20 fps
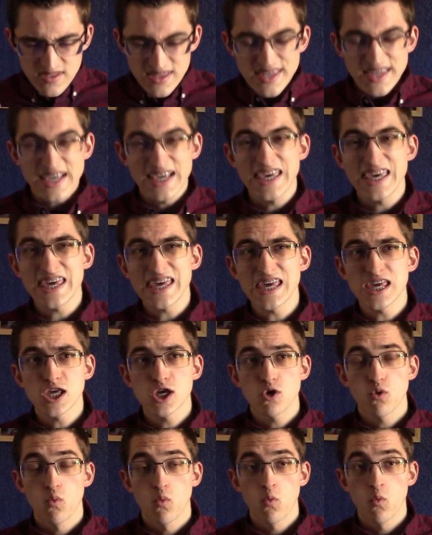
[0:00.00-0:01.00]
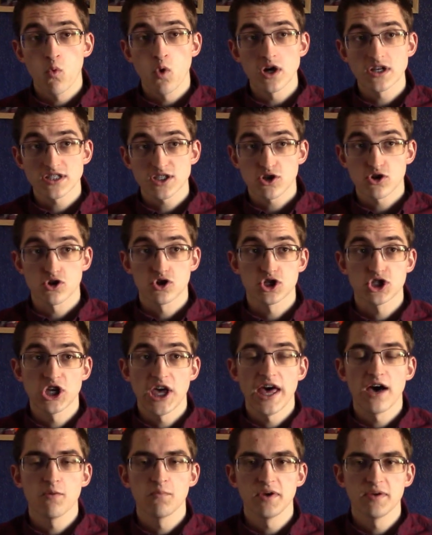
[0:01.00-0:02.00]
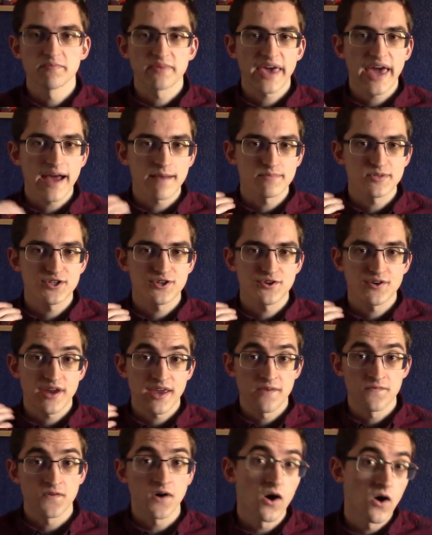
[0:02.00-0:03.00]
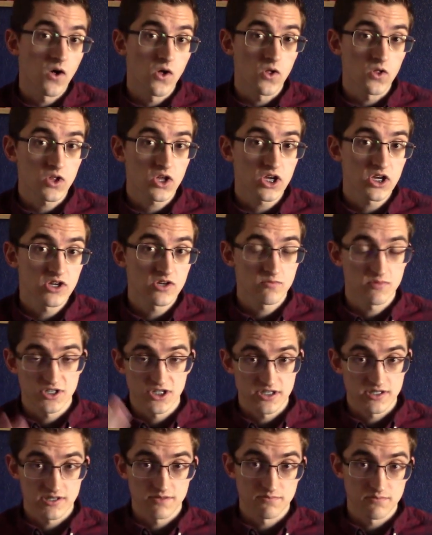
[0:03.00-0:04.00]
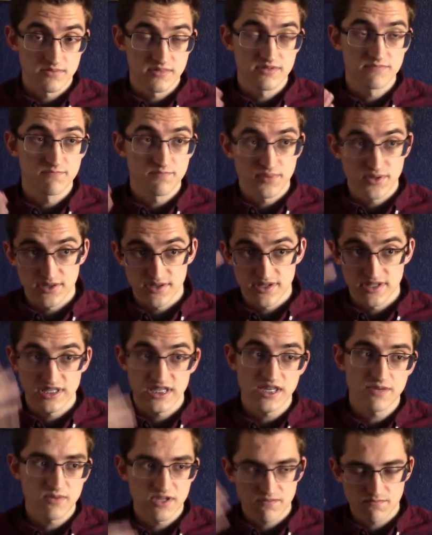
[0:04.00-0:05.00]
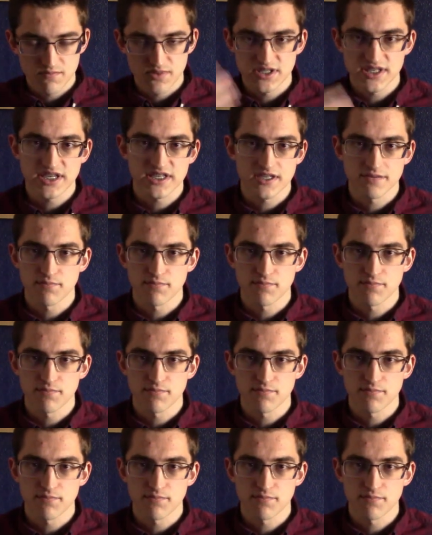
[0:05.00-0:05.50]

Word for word: he wants her to help him capture a Valg, which is a demon-possessed